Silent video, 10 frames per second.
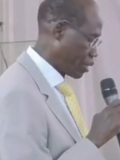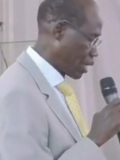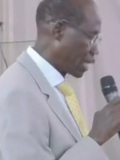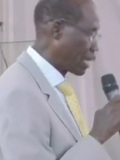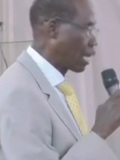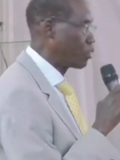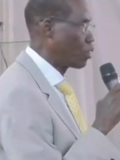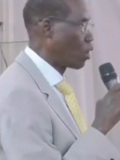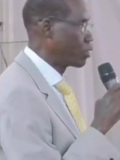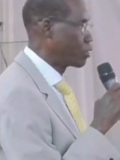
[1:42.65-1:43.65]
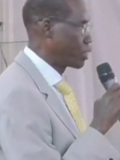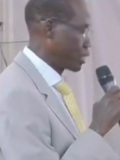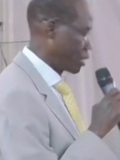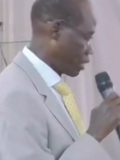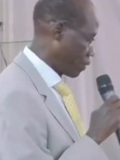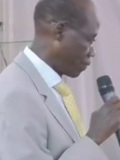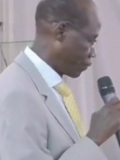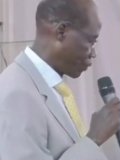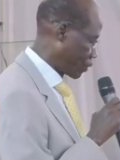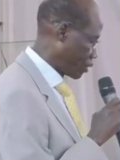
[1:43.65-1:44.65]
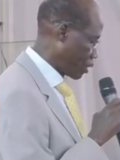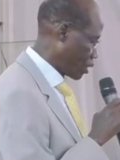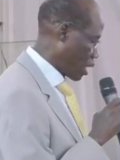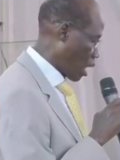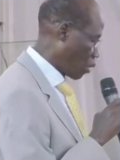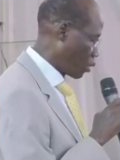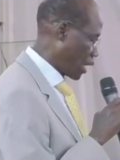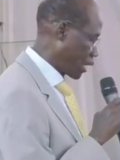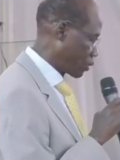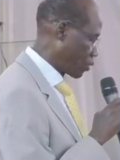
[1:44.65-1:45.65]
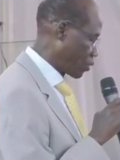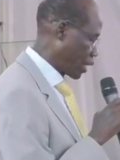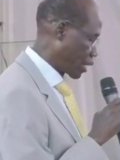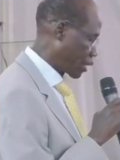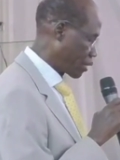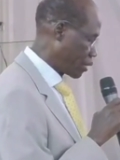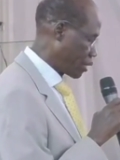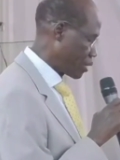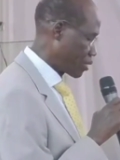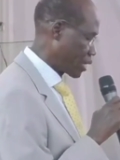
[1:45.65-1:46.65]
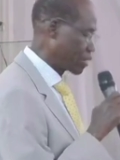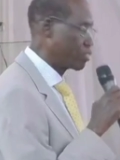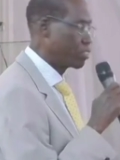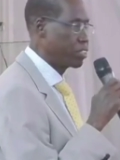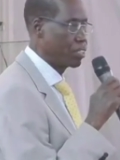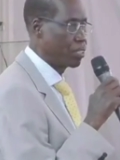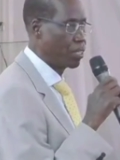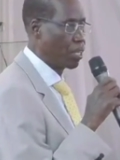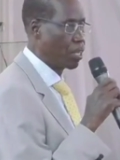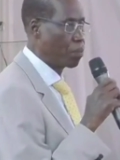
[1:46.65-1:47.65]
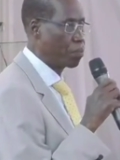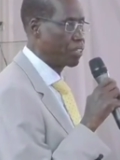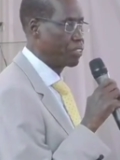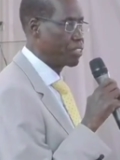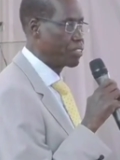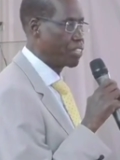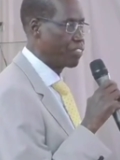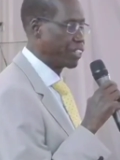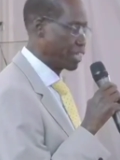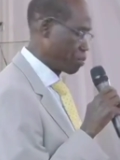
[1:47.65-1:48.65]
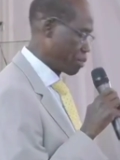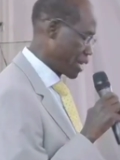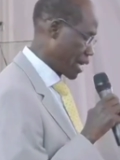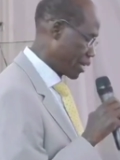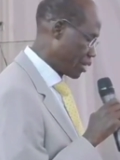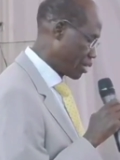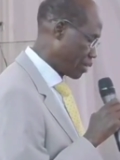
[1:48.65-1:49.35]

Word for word: And at the outset, I would like to thank His Excellency President Salva Kiir Mayardit,